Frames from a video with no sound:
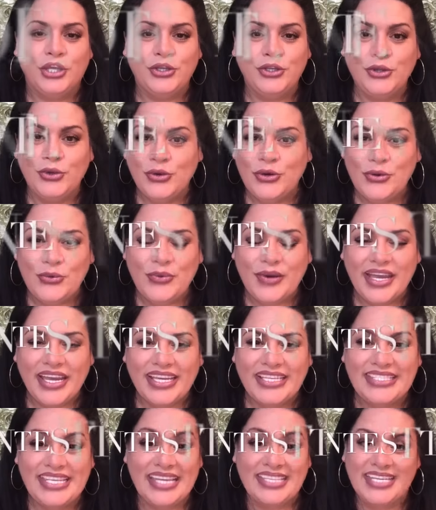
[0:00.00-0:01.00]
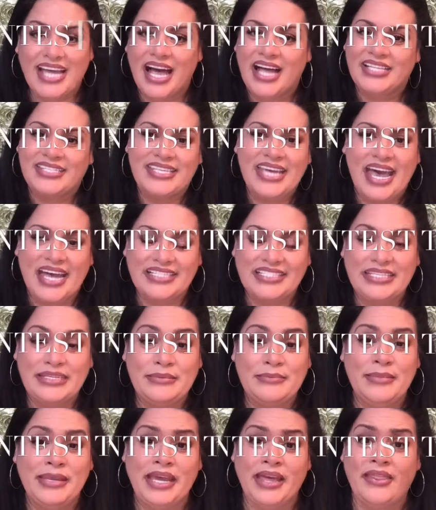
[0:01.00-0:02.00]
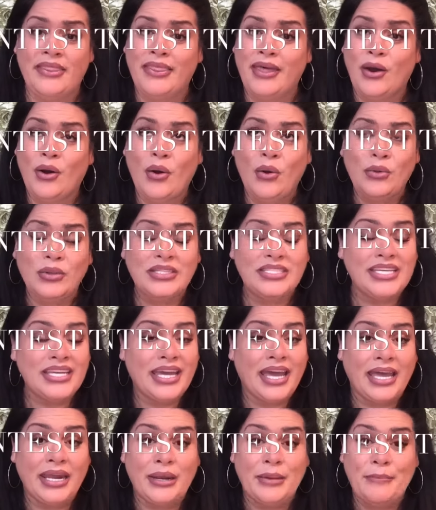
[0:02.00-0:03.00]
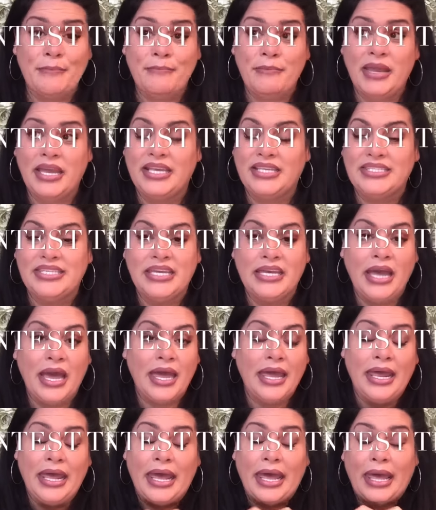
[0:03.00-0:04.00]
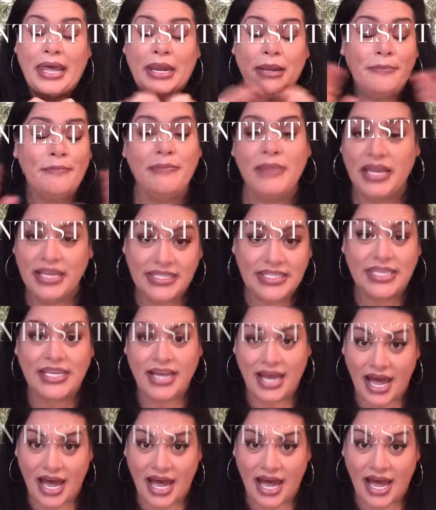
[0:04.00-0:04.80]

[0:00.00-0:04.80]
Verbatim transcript: Uniwigs has contacted me and they're holding an amazing an amazing